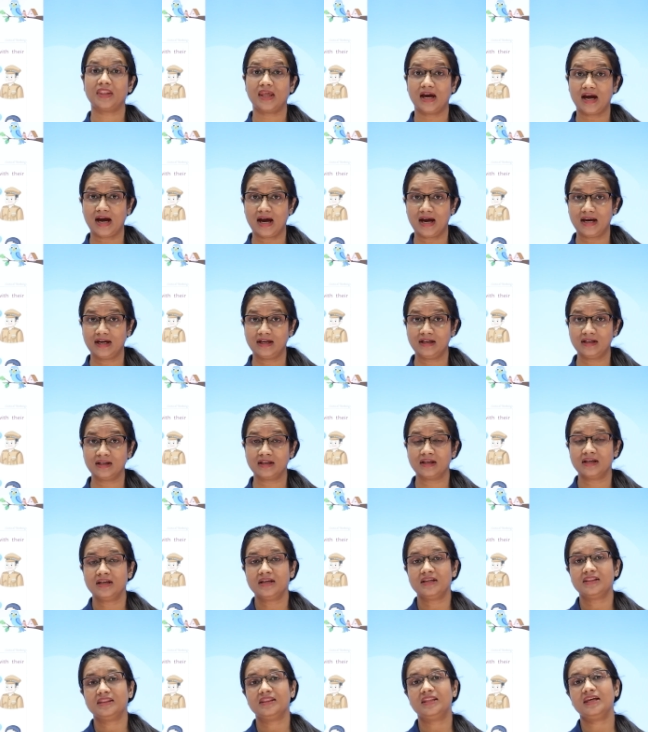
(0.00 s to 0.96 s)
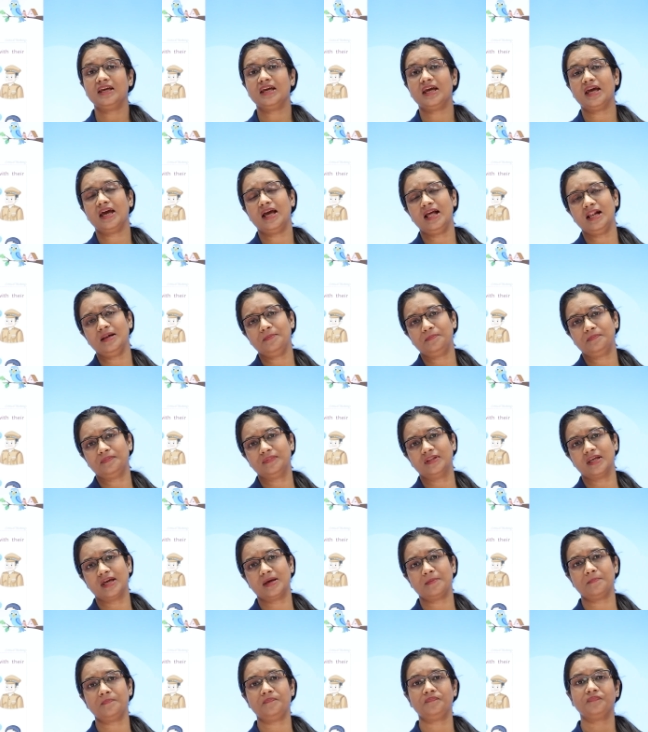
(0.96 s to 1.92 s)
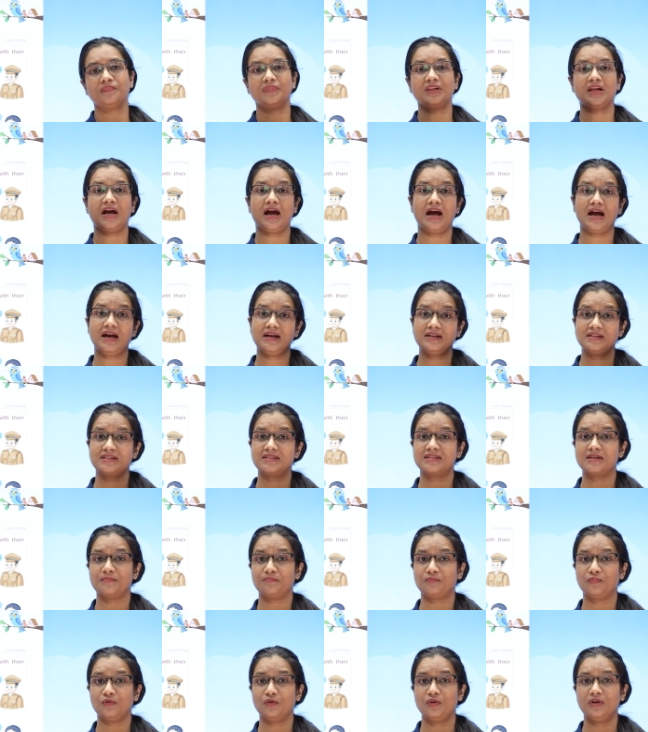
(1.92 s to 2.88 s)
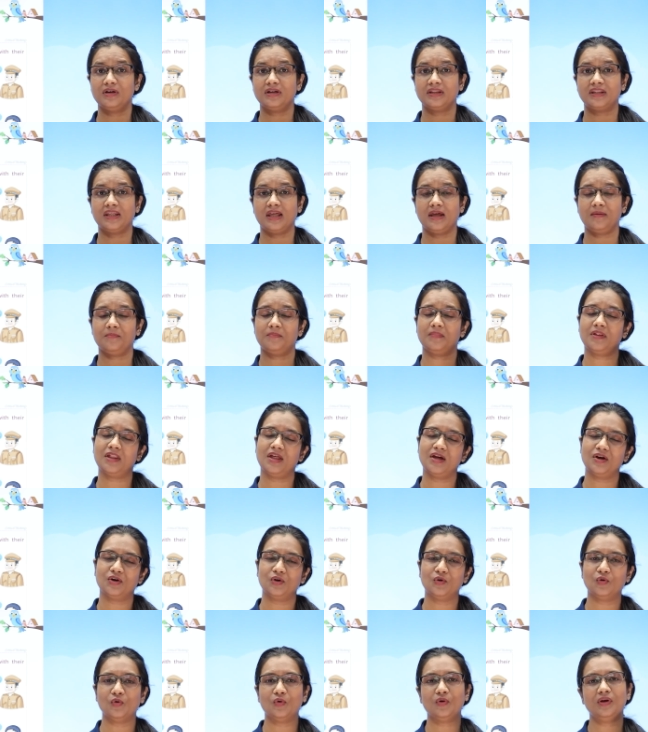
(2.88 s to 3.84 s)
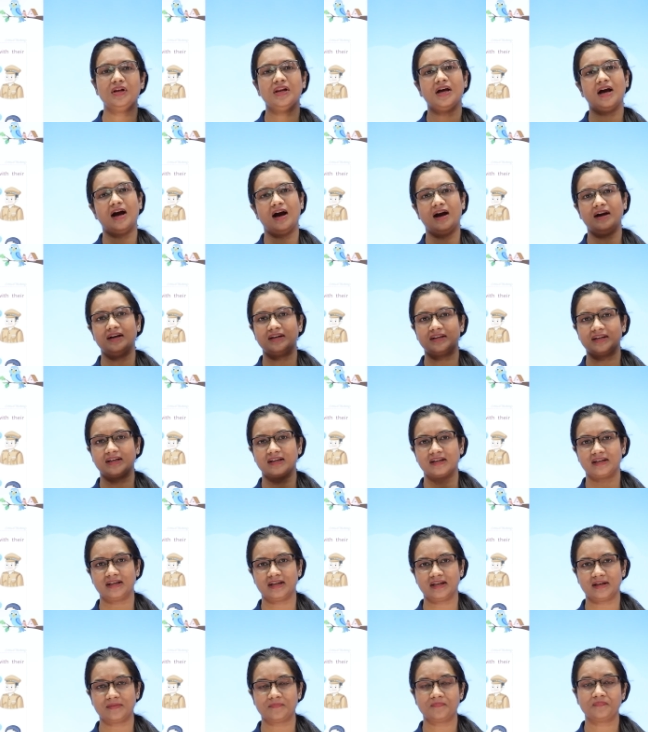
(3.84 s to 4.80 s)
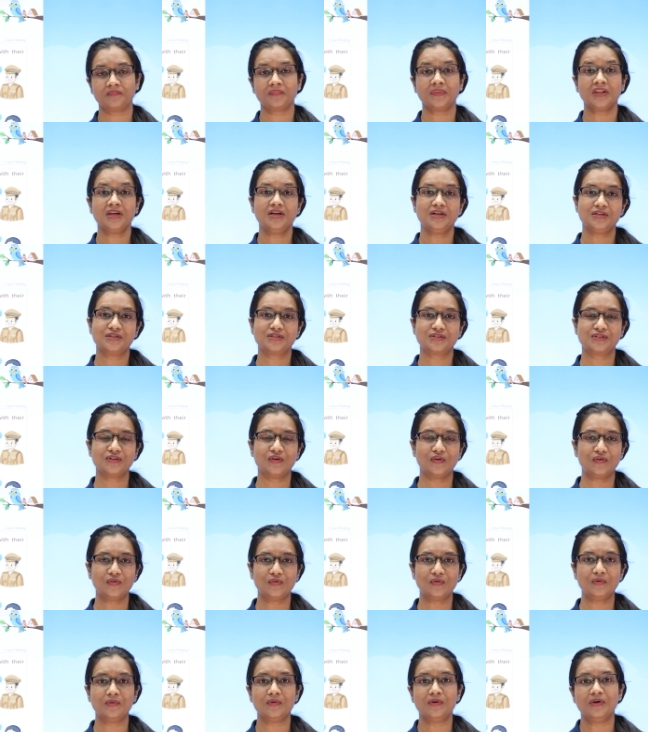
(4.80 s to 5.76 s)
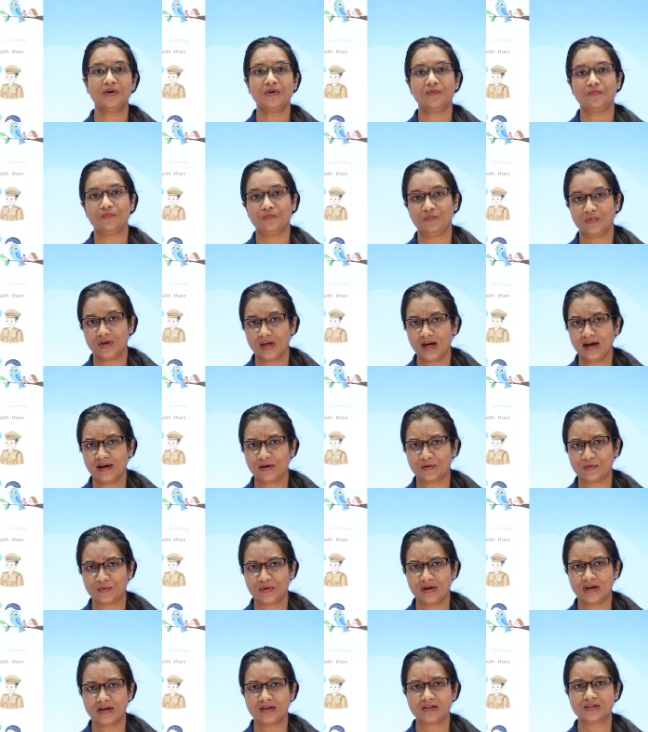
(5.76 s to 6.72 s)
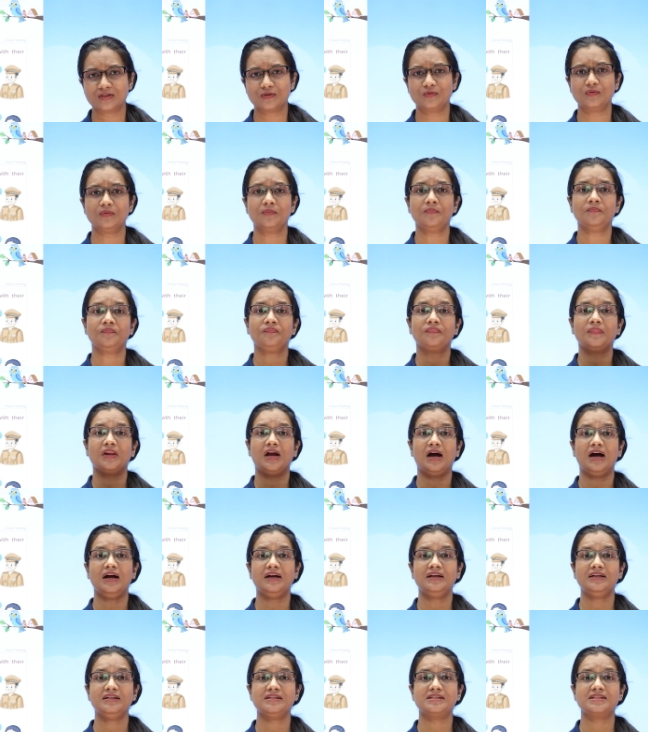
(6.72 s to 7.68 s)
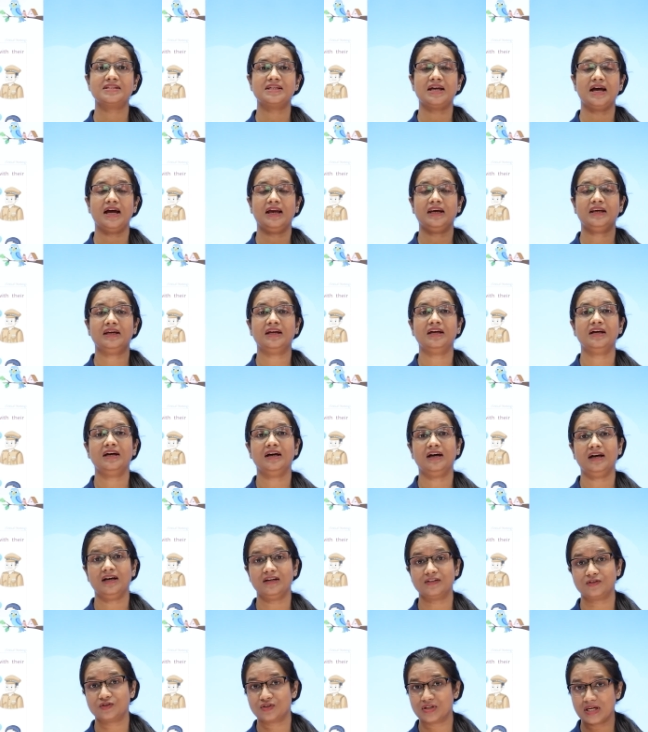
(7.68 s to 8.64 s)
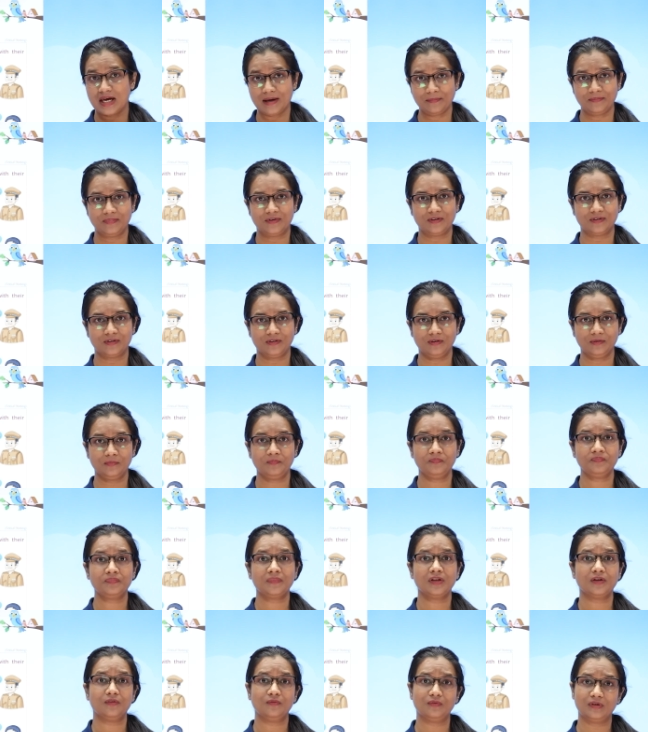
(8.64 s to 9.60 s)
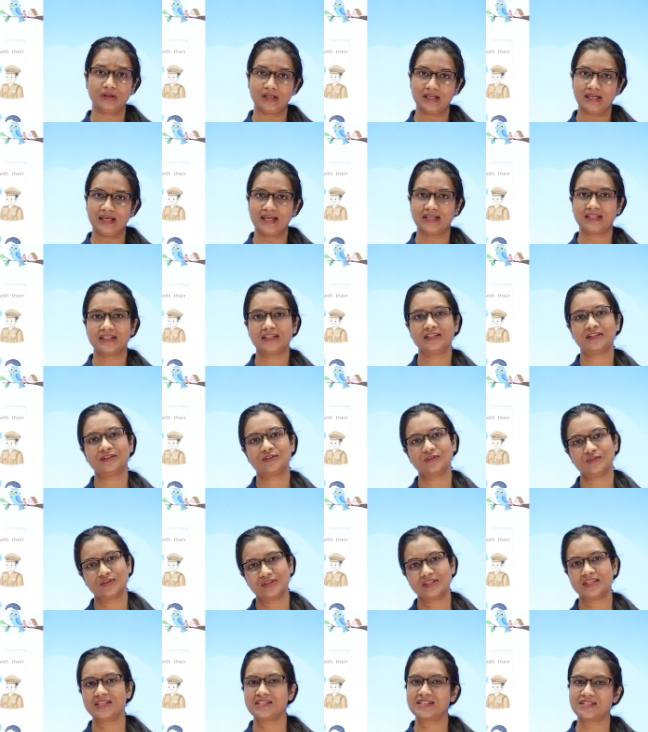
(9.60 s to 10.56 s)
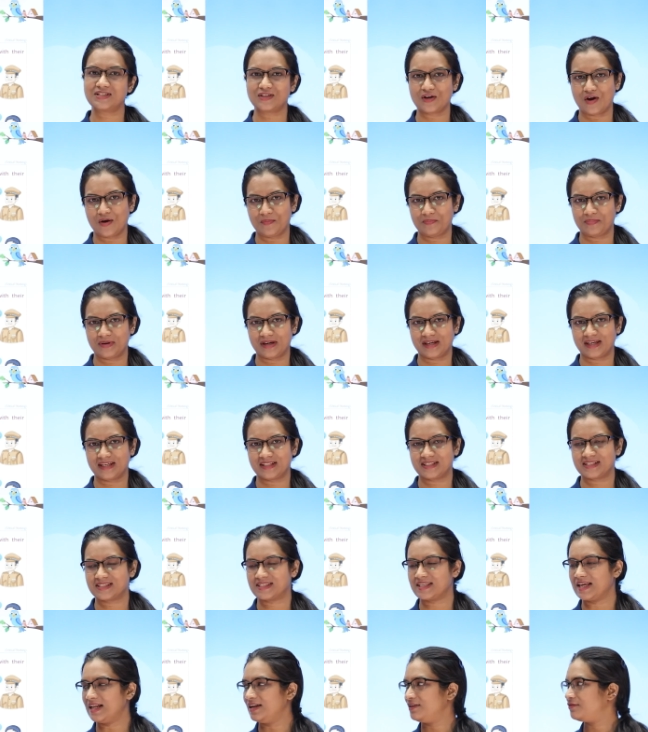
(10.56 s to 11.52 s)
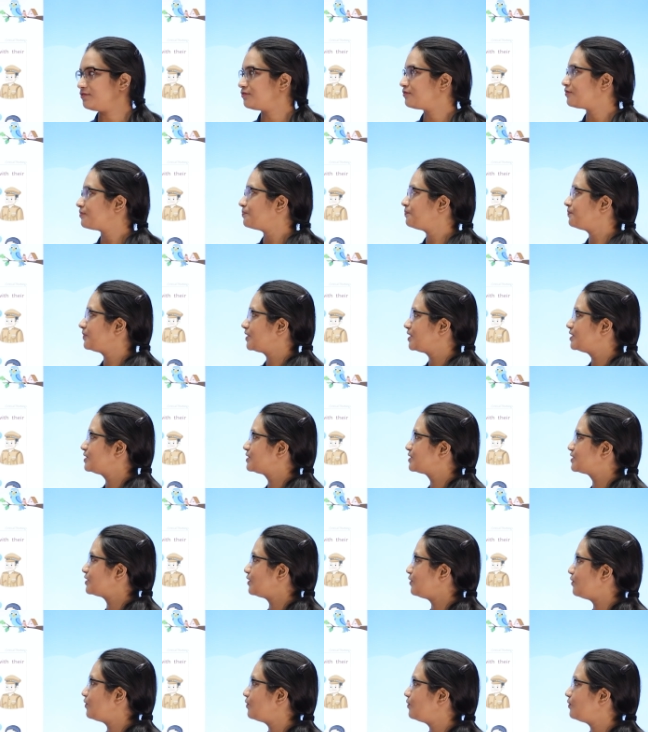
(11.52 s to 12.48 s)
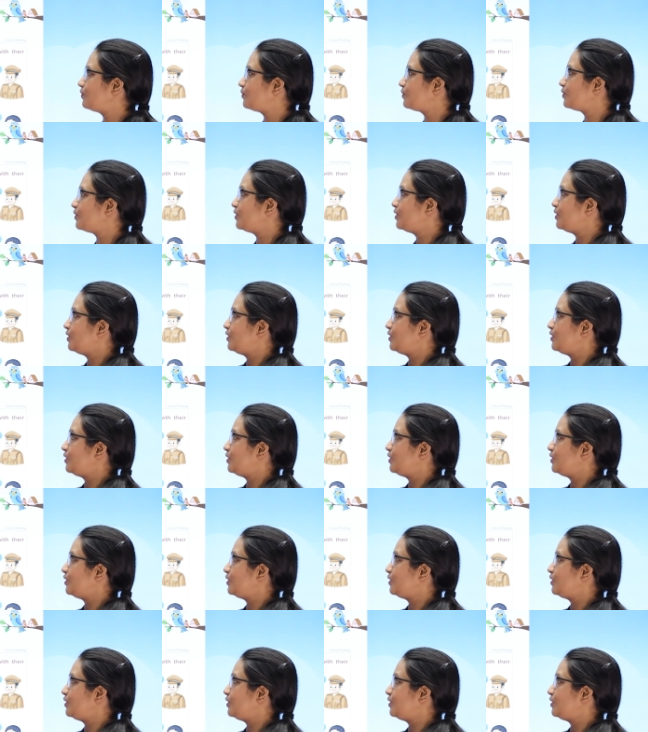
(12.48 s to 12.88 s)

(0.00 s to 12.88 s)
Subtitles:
and they help them and support them wholeheartedly. So, we are going to understand a chapter related to this topic itself. So,